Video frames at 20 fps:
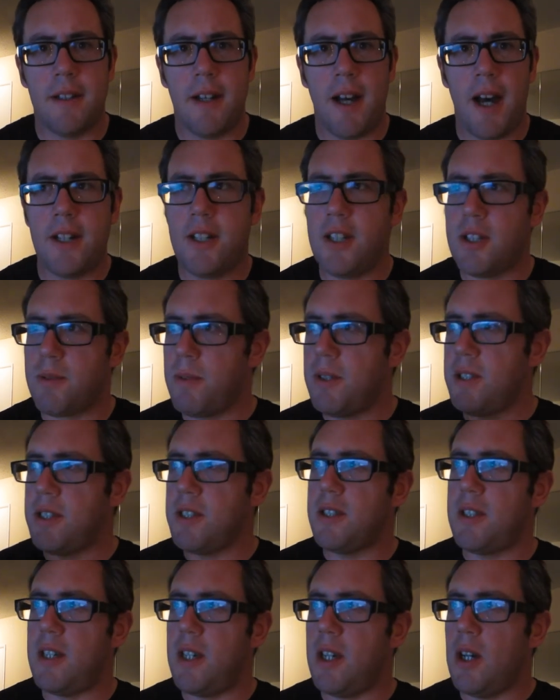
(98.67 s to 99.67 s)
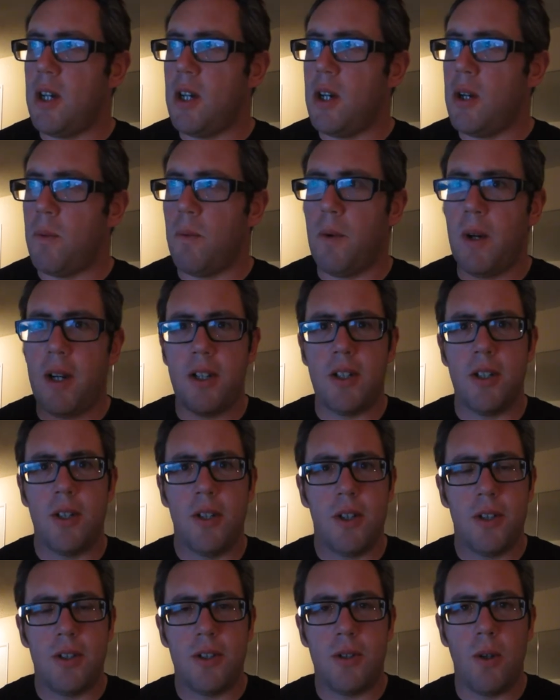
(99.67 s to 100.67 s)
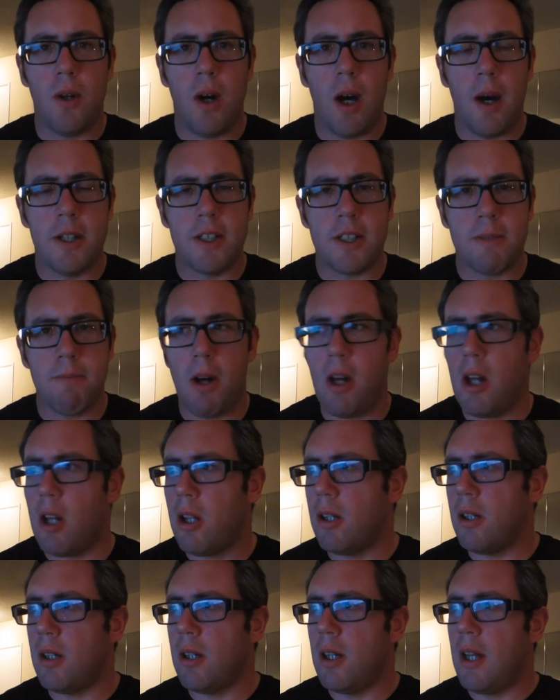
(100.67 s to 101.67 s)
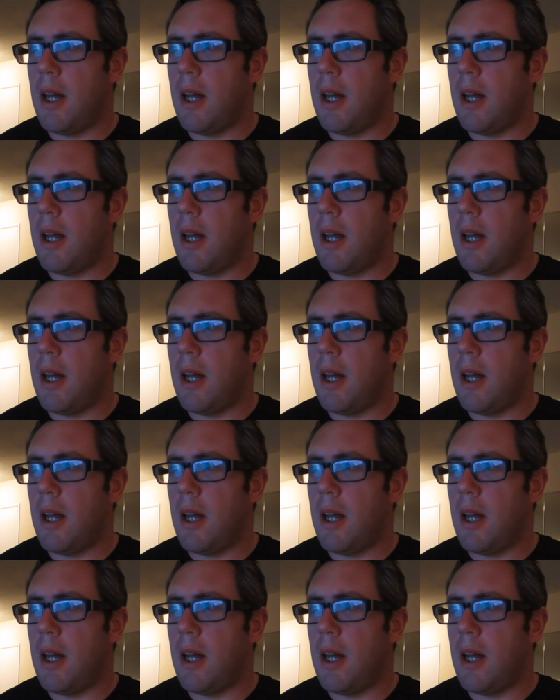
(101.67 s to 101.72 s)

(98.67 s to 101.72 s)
I just recently went to a small